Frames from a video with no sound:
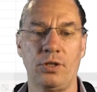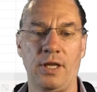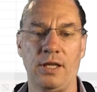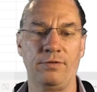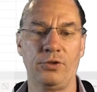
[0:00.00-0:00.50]

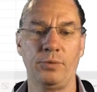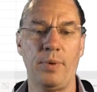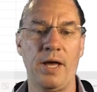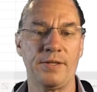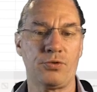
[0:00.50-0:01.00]
and for the
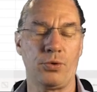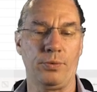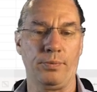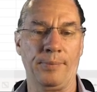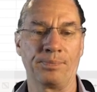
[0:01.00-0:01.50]

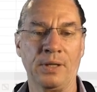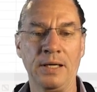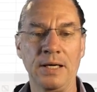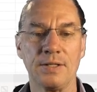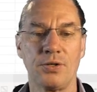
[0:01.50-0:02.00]
bathroom.
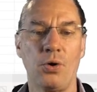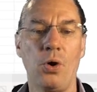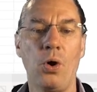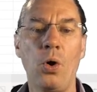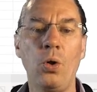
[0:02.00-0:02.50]
So
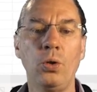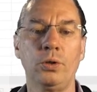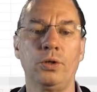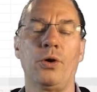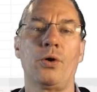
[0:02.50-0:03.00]
all
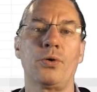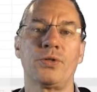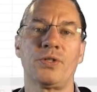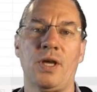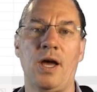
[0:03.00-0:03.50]

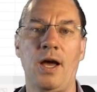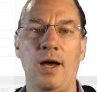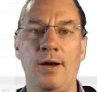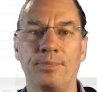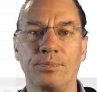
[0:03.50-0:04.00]
those
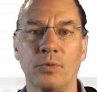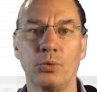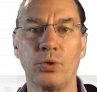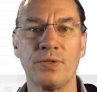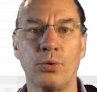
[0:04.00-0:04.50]
um,
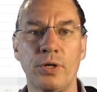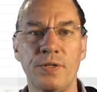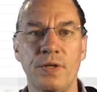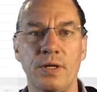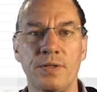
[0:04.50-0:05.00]

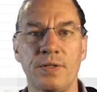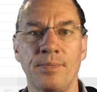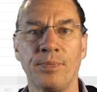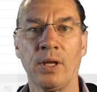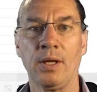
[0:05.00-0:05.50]
resources
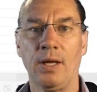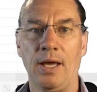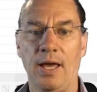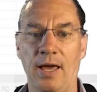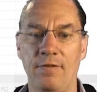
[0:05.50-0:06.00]

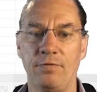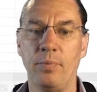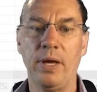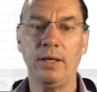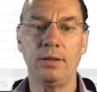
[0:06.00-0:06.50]
have
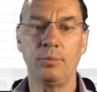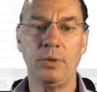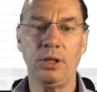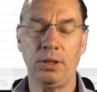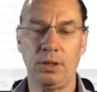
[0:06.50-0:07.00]
made
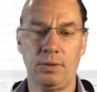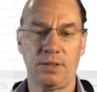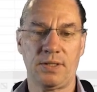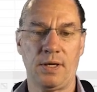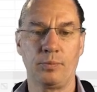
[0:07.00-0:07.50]
me
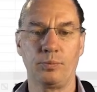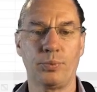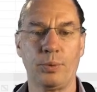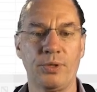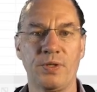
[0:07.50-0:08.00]
some
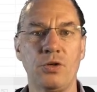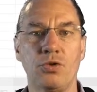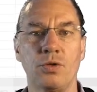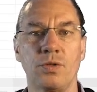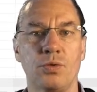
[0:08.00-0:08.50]

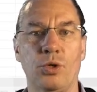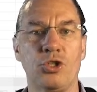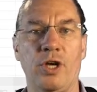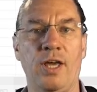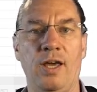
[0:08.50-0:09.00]
propositions which
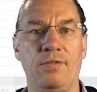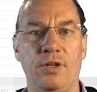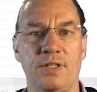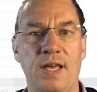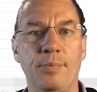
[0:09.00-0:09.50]
I have
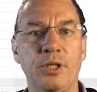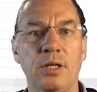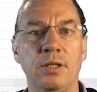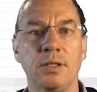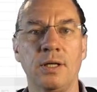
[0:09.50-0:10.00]

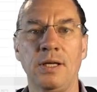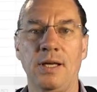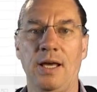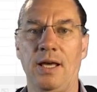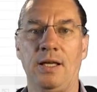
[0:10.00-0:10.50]
accepted
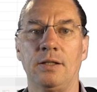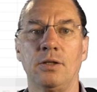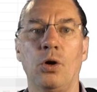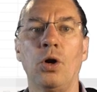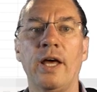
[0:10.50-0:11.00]
and
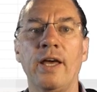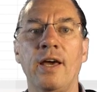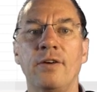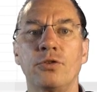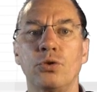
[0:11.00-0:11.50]
all I
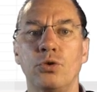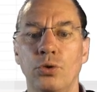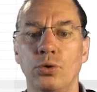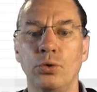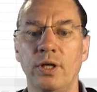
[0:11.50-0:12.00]
have to
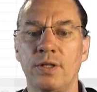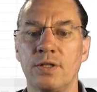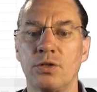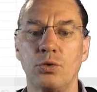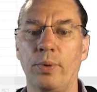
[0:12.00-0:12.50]
do is
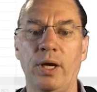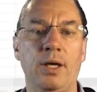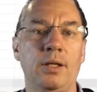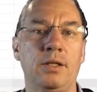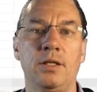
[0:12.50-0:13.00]
to
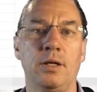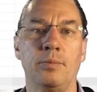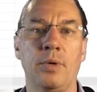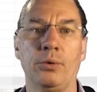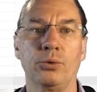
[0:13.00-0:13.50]
pay the
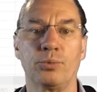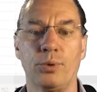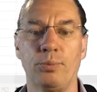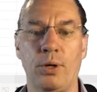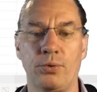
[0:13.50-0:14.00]
amount
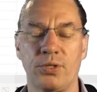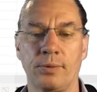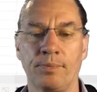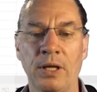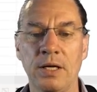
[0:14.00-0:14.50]
proposed.
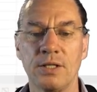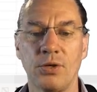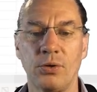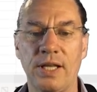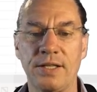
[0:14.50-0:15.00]

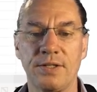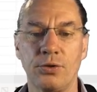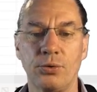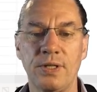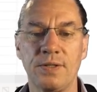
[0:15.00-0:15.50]
So that's the
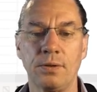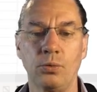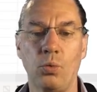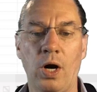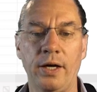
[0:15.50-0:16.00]
reason
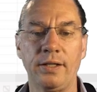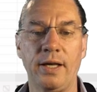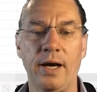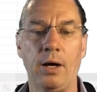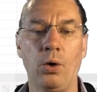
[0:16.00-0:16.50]
why they
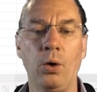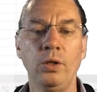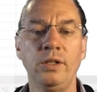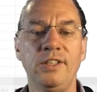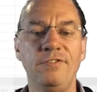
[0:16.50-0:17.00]
are all
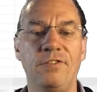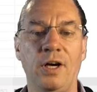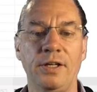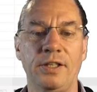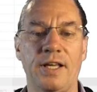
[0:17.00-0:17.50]

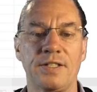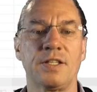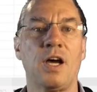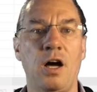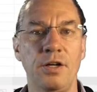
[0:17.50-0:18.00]
defined as
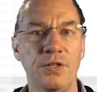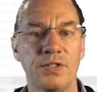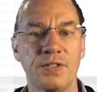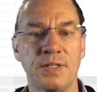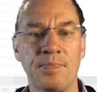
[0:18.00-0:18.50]

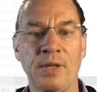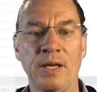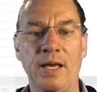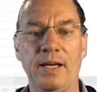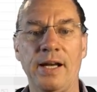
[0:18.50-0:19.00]
costs
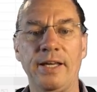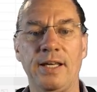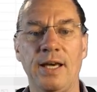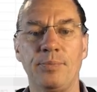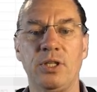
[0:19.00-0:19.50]
and I
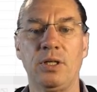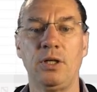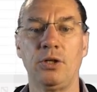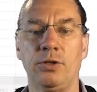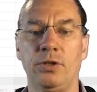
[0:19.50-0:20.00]
kept
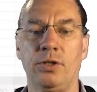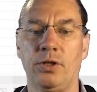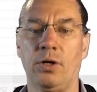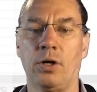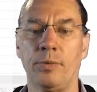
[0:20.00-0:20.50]
here the
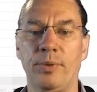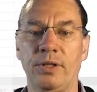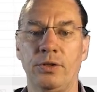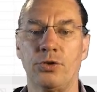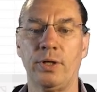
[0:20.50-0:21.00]

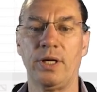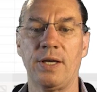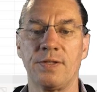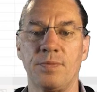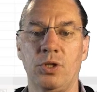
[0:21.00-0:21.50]
carpentry
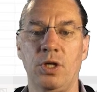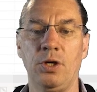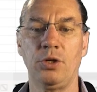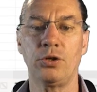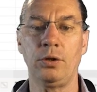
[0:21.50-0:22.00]
as
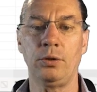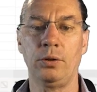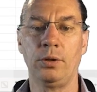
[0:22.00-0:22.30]
material